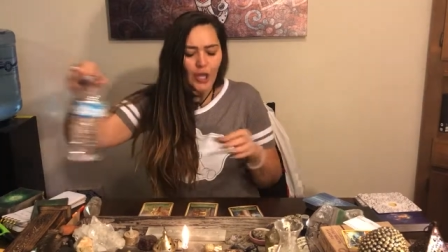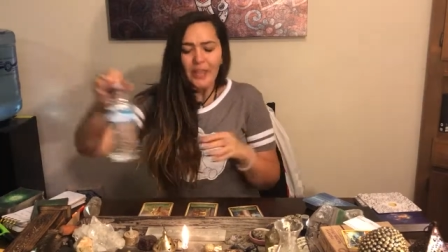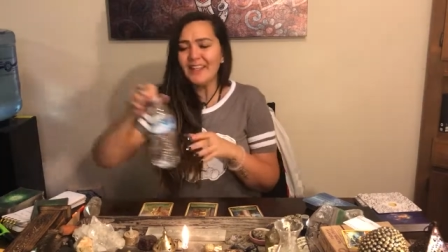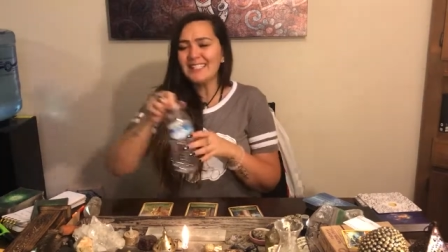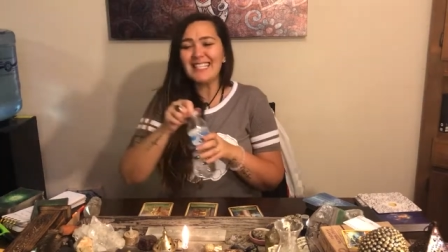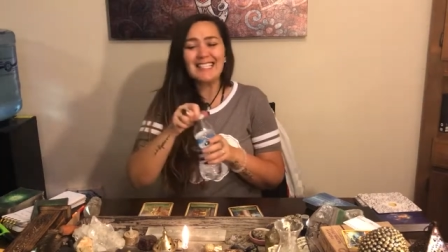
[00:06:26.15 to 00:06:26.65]

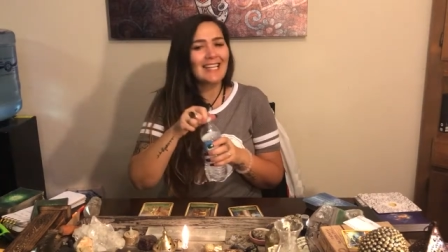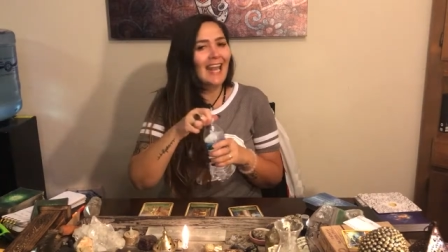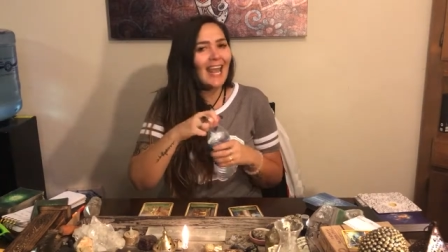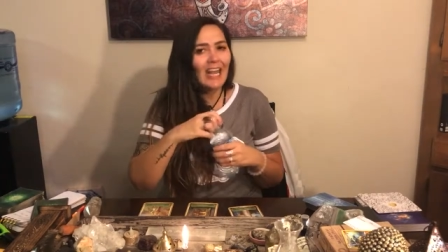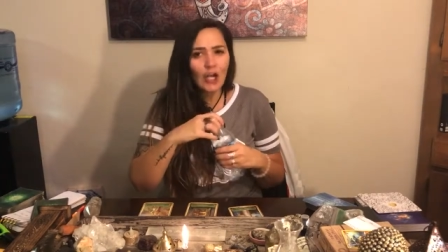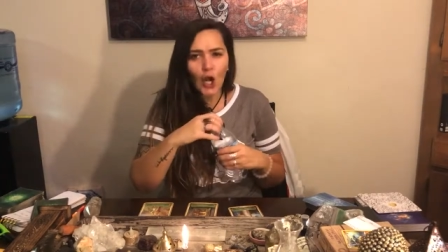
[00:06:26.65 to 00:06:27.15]
This is an
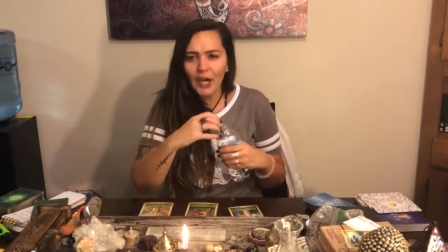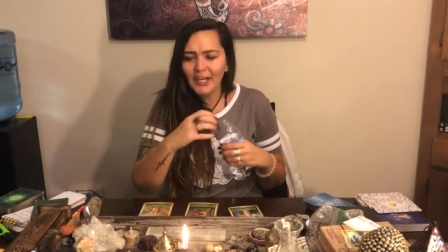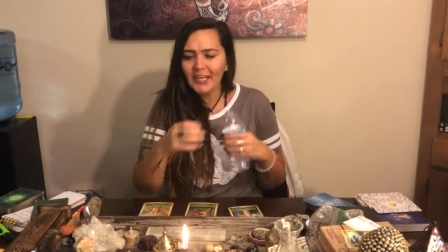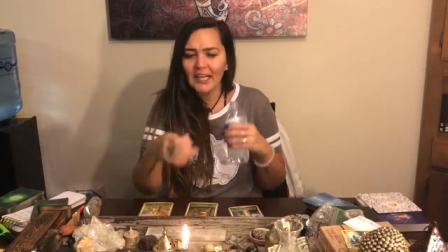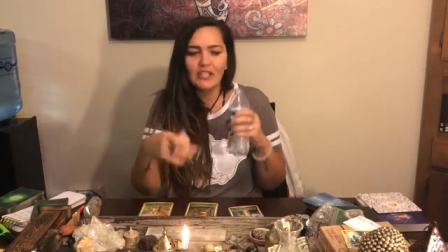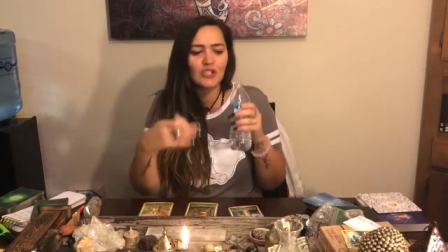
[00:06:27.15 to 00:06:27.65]
8 card
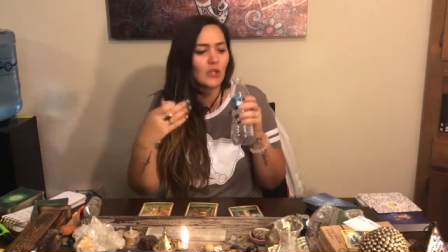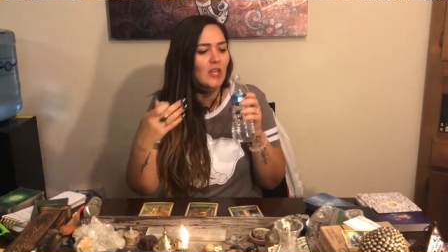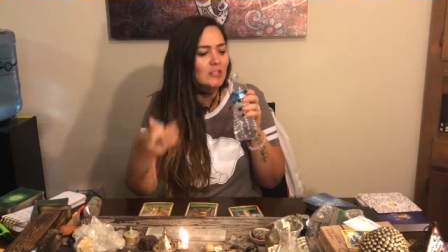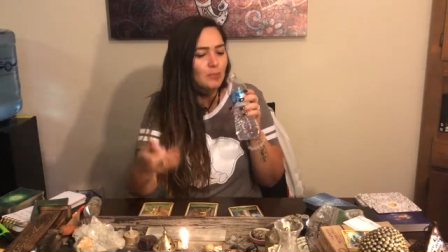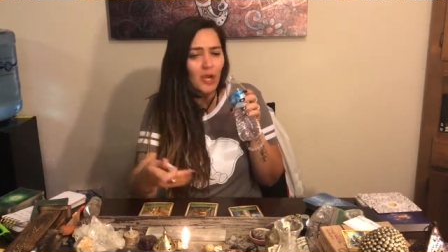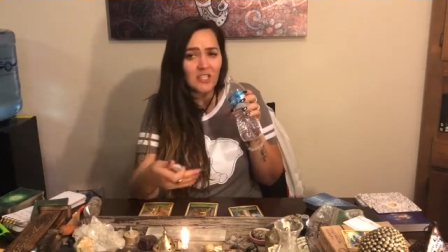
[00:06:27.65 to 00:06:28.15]
again, so
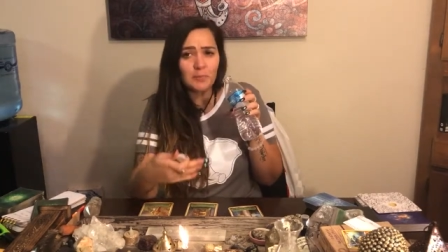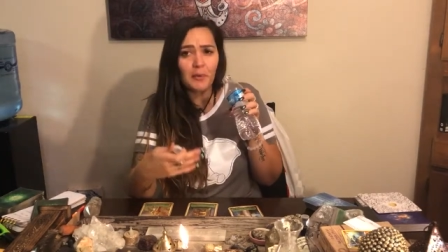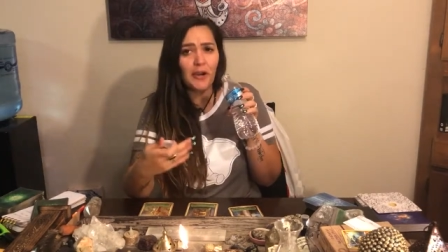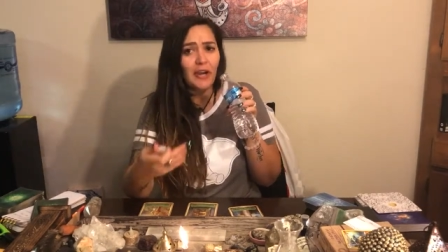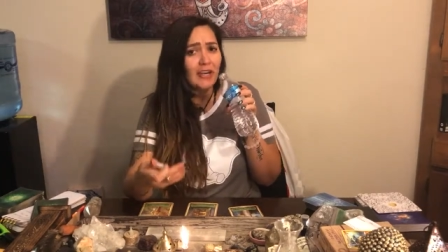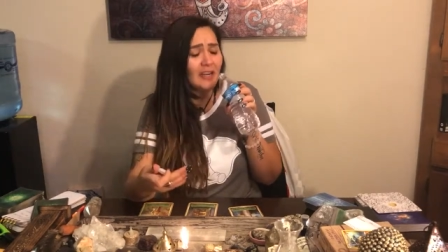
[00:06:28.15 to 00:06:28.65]
that's
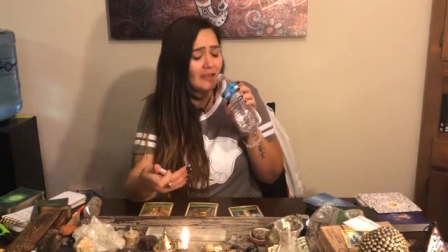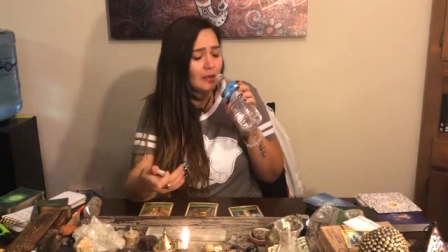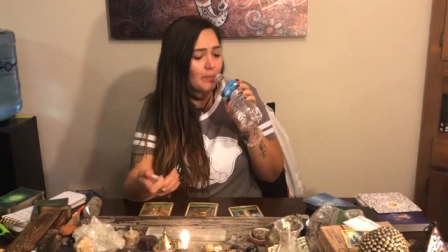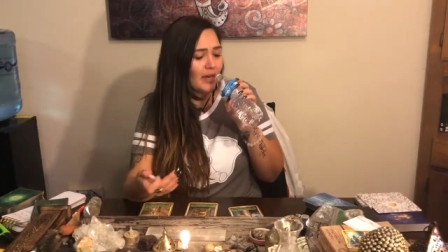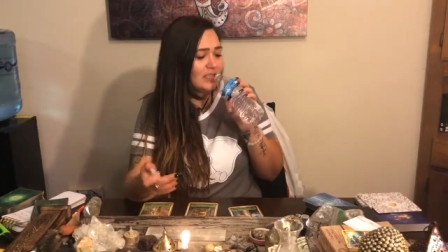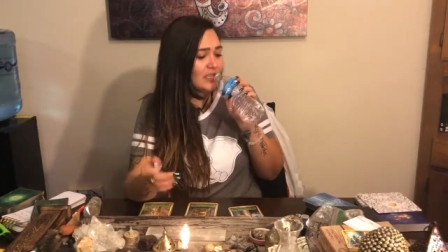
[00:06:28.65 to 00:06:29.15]
prosperity and
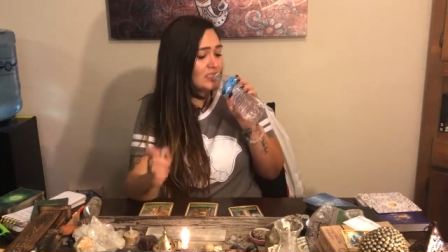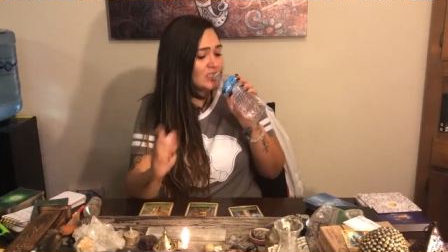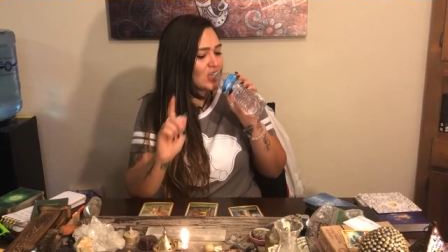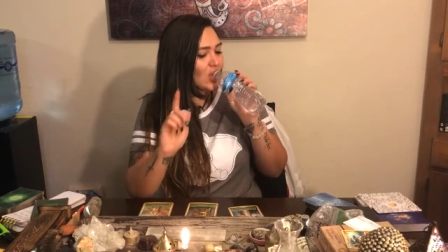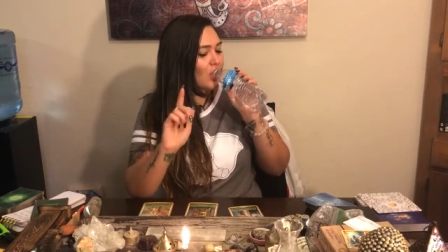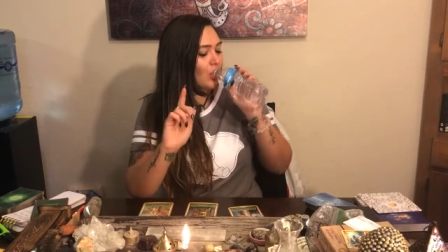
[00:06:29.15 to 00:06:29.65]
abundance